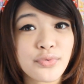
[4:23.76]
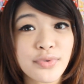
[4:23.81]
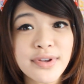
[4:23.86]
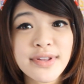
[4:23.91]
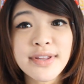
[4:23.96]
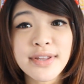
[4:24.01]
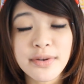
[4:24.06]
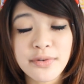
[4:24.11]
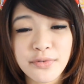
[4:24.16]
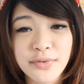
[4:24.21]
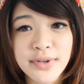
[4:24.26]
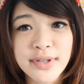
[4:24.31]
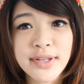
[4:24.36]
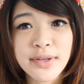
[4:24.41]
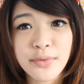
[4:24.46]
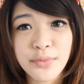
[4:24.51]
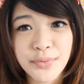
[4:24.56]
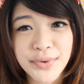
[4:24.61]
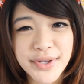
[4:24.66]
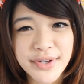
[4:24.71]
really
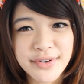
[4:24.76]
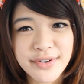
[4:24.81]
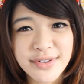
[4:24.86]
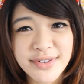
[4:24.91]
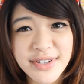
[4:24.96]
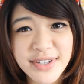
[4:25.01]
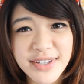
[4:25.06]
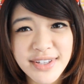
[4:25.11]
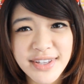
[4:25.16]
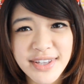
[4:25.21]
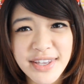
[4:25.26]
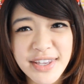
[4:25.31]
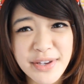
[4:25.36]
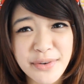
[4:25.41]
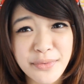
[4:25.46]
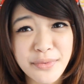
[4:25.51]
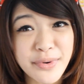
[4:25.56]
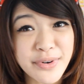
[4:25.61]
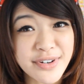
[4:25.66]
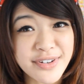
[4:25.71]
weird
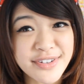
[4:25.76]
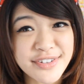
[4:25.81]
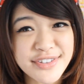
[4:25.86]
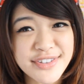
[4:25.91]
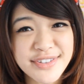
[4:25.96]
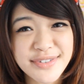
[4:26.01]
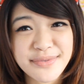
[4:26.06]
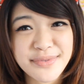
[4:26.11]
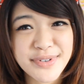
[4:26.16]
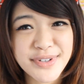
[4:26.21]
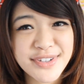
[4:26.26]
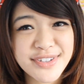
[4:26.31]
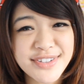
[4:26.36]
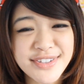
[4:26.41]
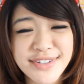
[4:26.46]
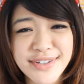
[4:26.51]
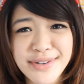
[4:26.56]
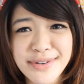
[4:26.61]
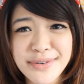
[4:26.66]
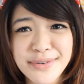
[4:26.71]
keywords,
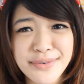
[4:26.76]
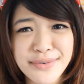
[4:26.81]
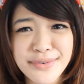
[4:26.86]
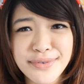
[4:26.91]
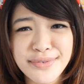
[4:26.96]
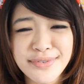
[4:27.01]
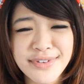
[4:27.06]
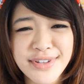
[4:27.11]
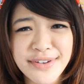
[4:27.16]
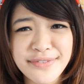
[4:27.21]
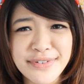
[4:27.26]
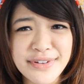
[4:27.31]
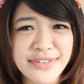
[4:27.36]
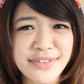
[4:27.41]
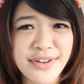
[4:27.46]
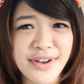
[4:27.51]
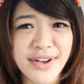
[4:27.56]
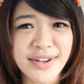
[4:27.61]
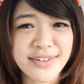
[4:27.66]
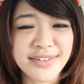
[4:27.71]
words that you never
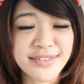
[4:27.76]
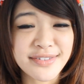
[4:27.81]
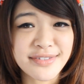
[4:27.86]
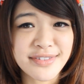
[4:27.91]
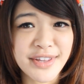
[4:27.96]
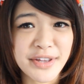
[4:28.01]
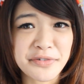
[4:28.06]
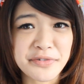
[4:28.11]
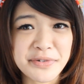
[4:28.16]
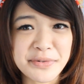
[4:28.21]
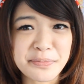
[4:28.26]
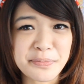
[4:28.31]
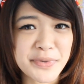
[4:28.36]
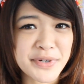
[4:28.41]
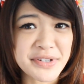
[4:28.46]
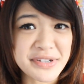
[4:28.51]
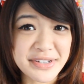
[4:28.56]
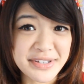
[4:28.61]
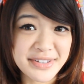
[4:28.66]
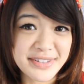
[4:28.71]
thought they would
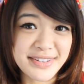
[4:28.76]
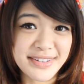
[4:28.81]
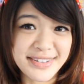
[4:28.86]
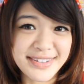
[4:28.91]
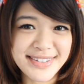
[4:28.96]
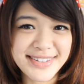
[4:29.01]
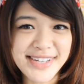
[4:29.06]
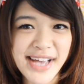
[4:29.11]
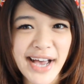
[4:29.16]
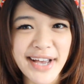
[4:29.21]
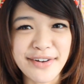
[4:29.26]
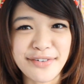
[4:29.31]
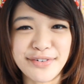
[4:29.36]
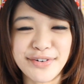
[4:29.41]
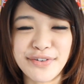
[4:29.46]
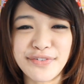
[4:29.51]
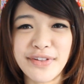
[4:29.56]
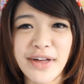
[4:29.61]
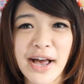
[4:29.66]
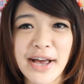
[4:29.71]
put in the
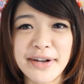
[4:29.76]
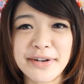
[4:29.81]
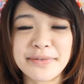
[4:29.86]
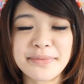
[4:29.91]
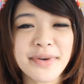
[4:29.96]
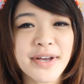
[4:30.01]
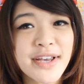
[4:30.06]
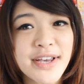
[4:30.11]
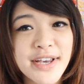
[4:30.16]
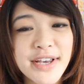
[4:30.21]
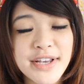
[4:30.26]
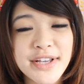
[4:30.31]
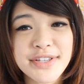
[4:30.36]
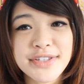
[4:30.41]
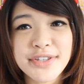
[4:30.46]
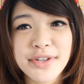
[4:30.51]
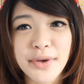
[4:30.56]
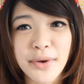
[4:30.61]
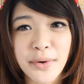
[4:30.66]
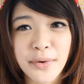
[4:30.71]
title of the item.
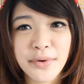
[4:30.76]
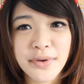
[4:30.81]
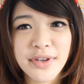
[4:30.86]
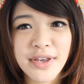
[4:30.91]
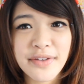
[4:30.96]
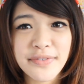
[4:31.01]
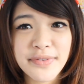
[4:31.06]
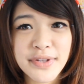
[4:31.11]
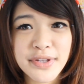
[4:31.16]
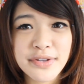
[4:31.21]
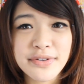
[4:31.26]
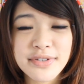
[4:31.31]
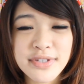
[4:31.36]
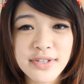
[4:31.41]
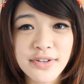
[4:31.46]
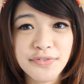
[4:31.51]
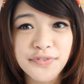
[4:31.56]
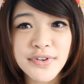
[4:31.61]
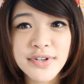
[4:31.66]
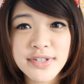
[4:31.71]
So you have to use
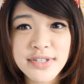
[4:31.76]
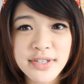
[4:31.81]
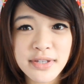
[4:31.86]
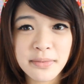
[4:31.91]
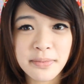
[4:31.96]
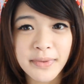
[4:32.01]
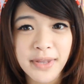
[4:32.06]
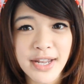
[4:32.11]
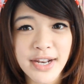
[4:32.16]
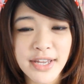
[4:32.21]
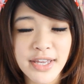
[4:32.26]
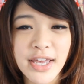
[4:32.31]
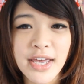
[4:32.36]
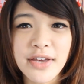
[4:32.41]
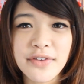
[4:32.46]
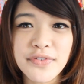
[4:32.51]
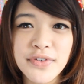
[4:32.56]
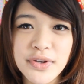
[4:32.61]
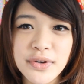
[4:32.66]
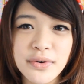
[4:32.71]
the first tip that I
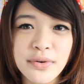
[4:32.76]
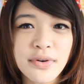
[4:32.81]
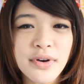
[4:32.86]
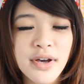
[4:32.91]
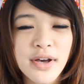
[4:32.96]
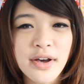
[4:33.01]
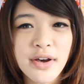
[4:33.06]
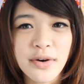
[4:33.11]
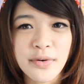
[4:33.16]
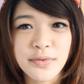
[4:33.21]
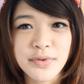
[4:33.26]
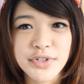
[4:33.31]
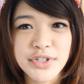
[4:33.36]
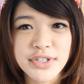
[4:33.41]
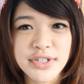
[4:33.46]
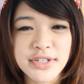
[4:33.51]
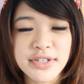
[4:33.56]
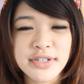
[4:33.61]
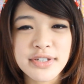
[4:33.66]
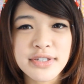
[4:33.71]
gave you,
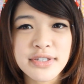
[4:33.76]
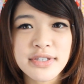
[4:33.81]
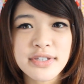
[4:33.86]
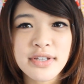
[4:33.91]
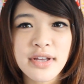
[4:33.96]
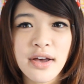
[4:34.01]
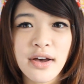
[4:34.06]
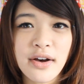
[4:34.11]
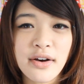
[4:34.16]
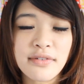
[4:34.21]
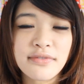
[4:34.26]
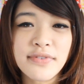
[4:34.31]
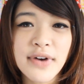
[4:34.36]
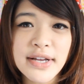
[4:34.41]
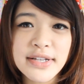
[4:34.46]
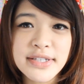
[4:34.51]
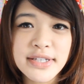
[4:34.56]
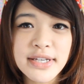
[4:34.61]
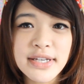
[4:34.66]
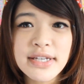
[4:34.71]
which is
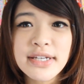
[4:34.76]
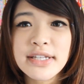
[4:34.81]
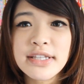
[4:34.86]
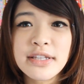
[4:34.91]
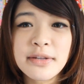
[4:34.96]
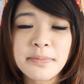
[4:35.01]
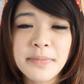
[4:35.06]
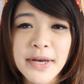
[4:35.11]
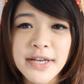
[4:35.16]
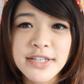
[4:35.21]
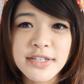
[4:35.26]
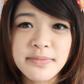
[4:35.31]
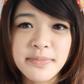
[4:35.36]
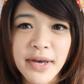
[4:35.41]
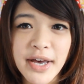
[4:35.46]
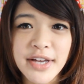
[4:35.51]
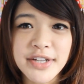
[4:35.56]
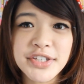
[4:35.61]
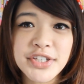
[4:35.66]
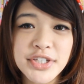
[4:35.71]
finding it in the best
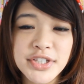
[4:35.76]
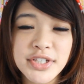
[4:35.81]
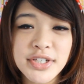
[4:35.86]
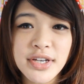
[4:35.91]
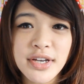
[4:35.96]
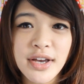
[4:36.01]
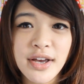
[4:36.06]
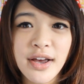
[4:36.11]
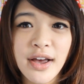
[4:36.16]
match